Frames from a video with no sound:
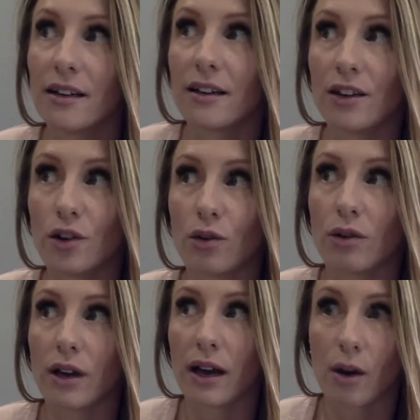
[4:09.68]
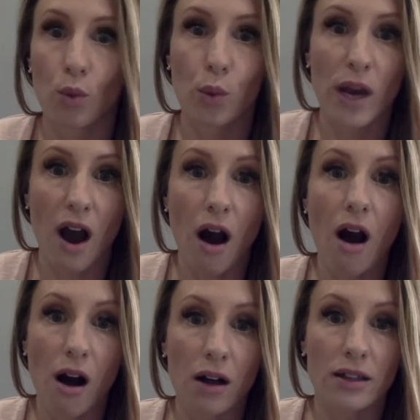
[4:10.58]
you know, we
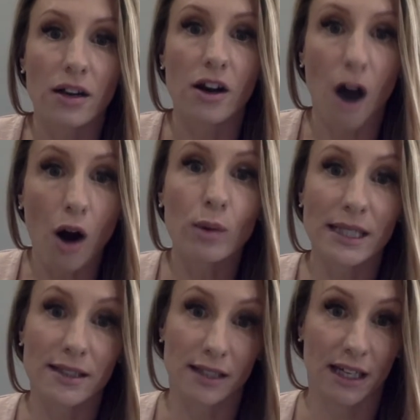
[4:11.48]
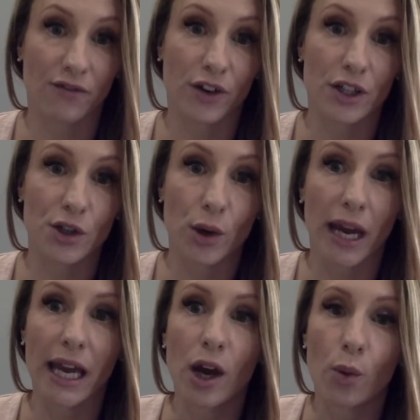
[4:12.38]
all are always looking for
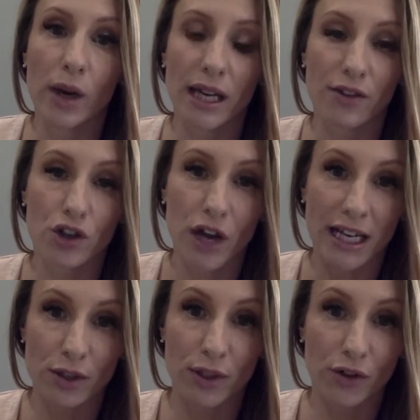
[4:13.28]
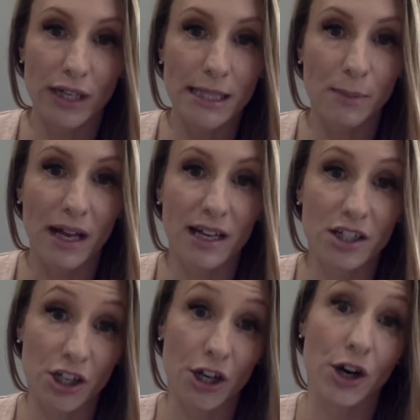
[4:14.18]
joy. We're either trying to increase
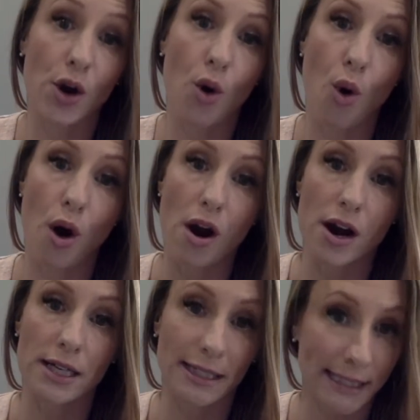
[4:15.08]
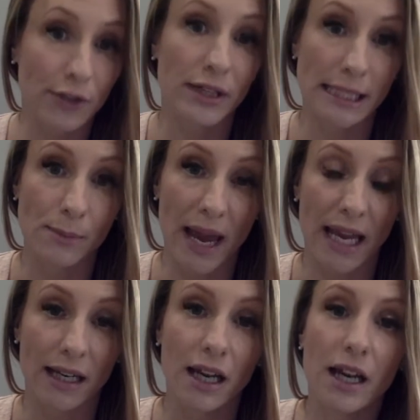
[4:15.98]
pleasure or decrease pain.